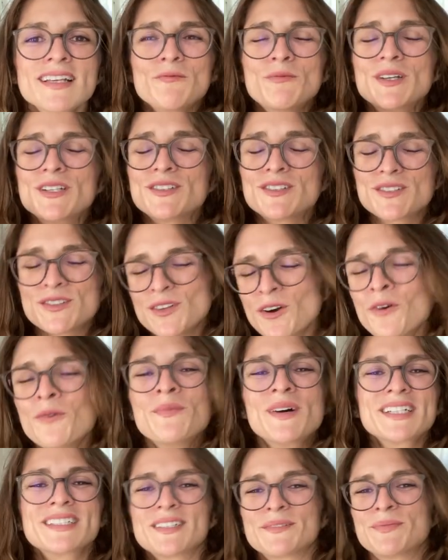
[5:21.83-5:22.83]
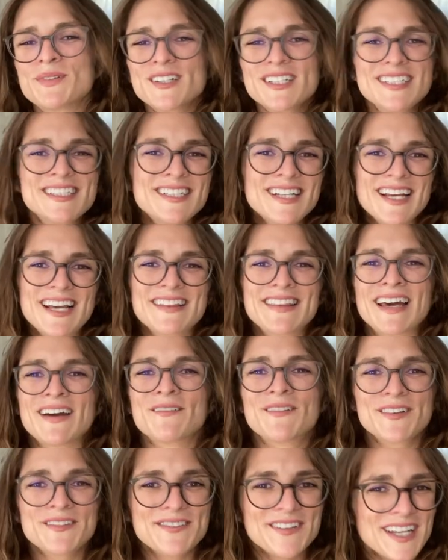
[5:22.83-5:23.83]
We so much appreciate
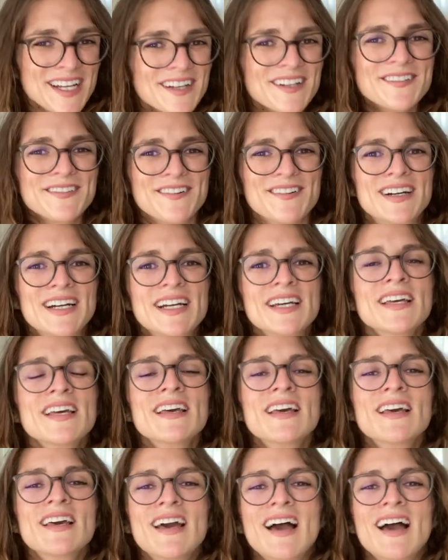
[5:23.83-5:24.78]
that. We're here for it.